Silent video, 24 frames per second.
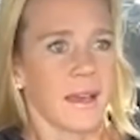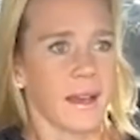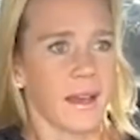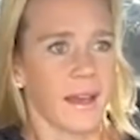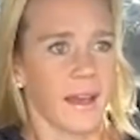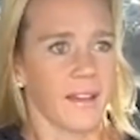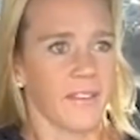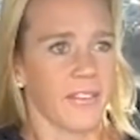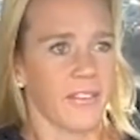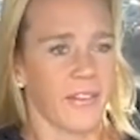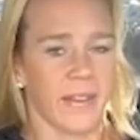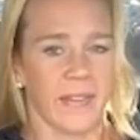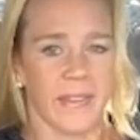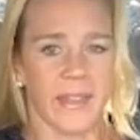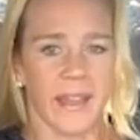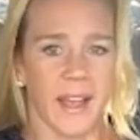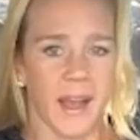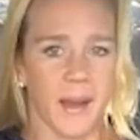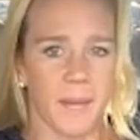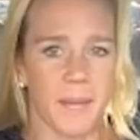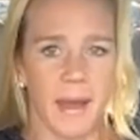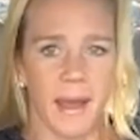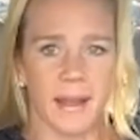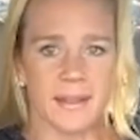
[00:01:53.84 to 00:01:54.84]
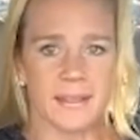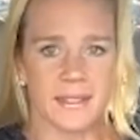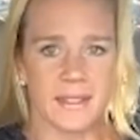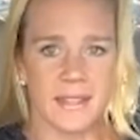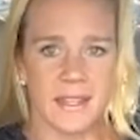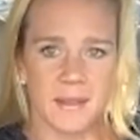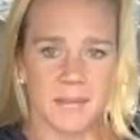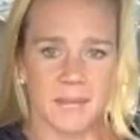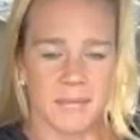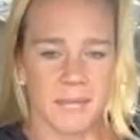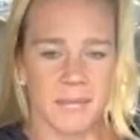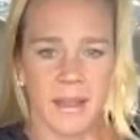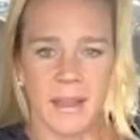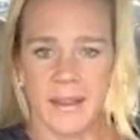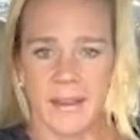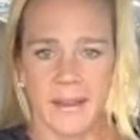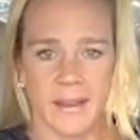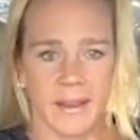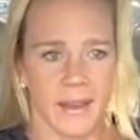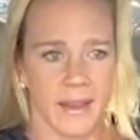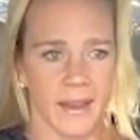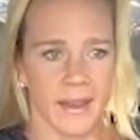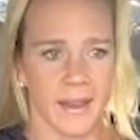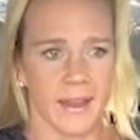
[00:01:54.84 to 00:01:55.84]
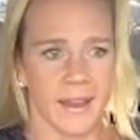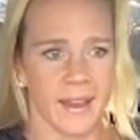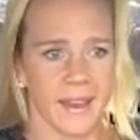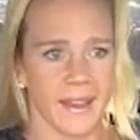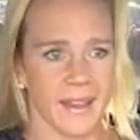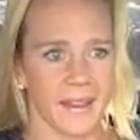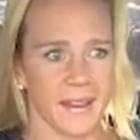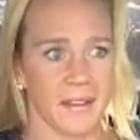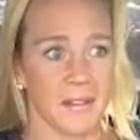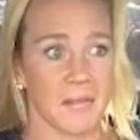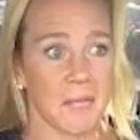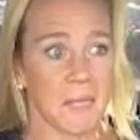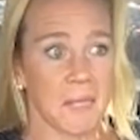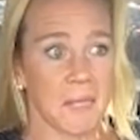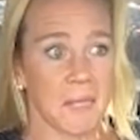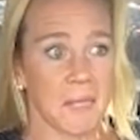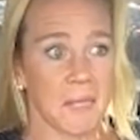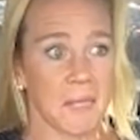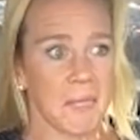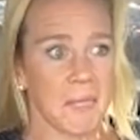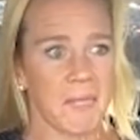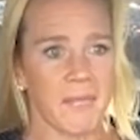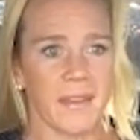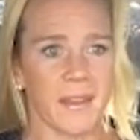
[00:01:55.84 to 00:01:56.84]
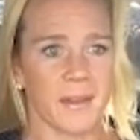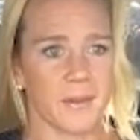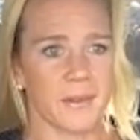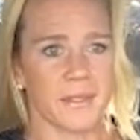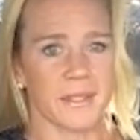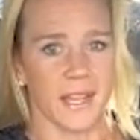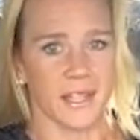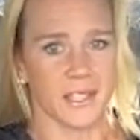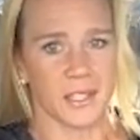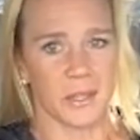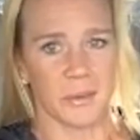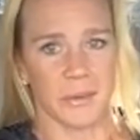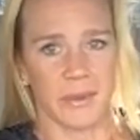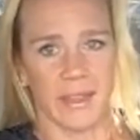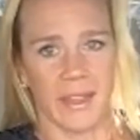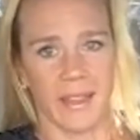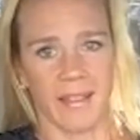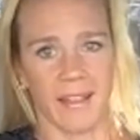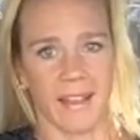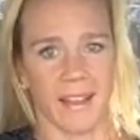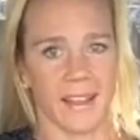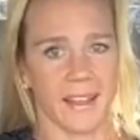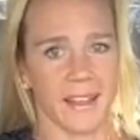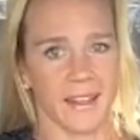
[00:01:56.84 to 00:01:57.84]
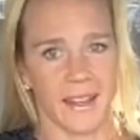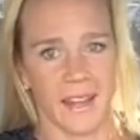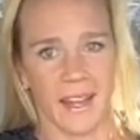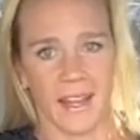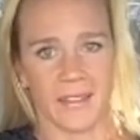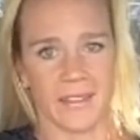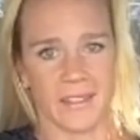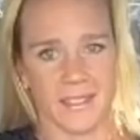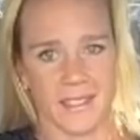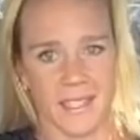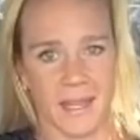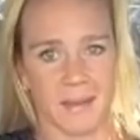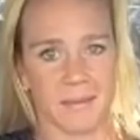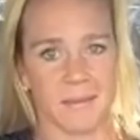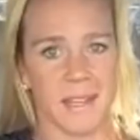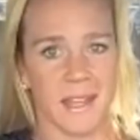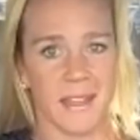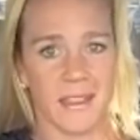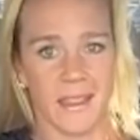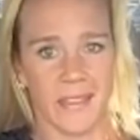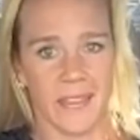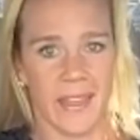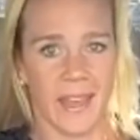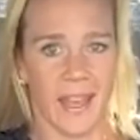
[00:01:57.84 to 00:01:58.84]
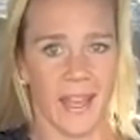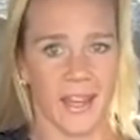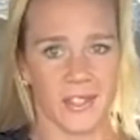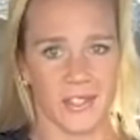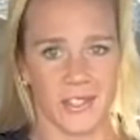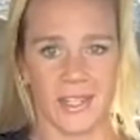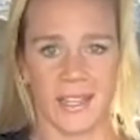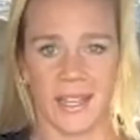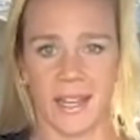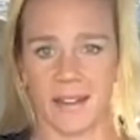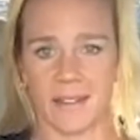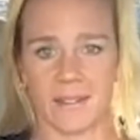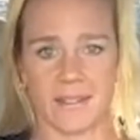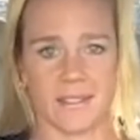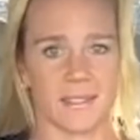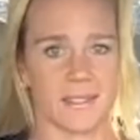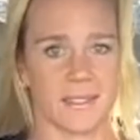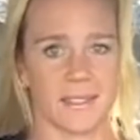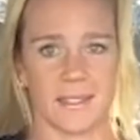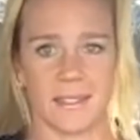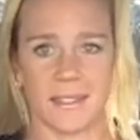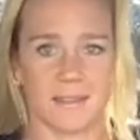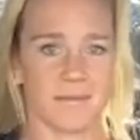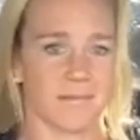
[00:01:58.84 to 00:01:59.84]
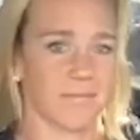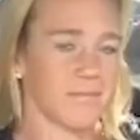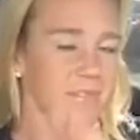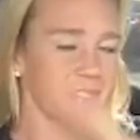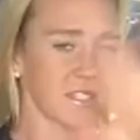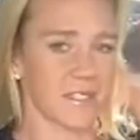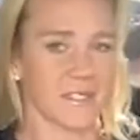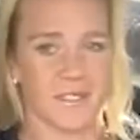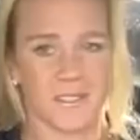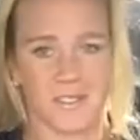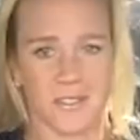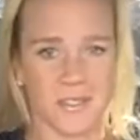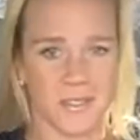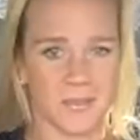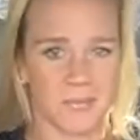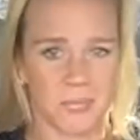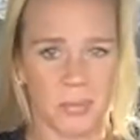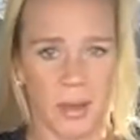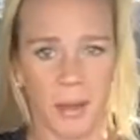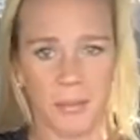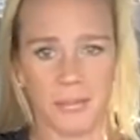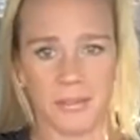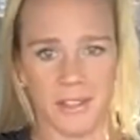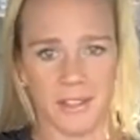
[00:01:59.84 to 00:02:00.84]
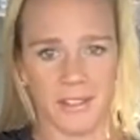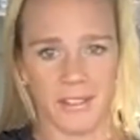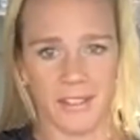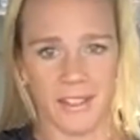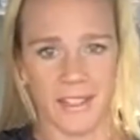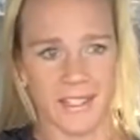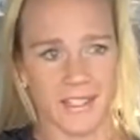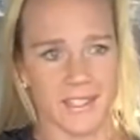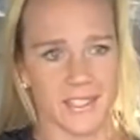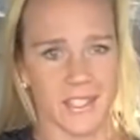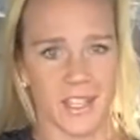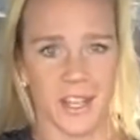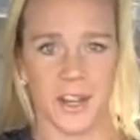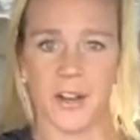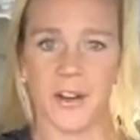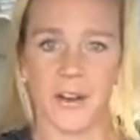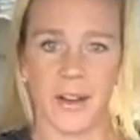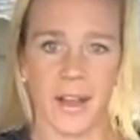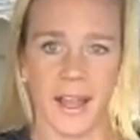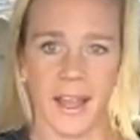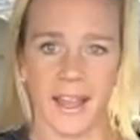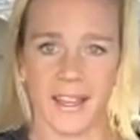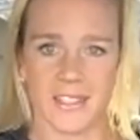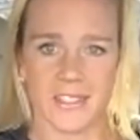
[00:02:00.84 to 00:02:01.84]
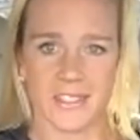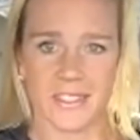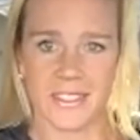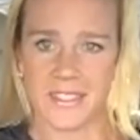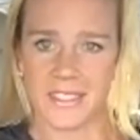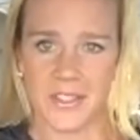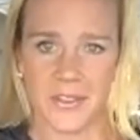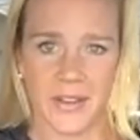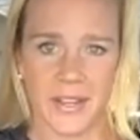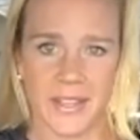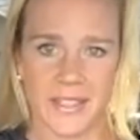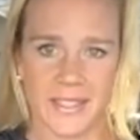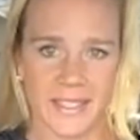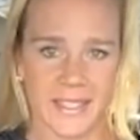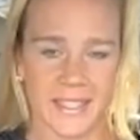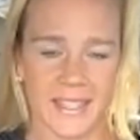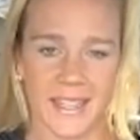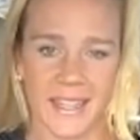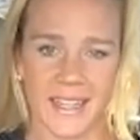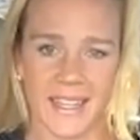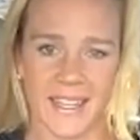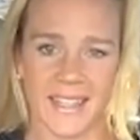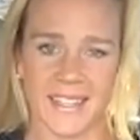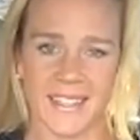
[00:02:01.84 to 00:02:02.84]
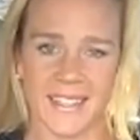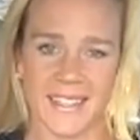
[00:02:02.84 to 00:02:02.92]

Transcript: I finally got back to them, and it was actually when they like and the same day that they actually announced it, just publicly. So I actually had no idea.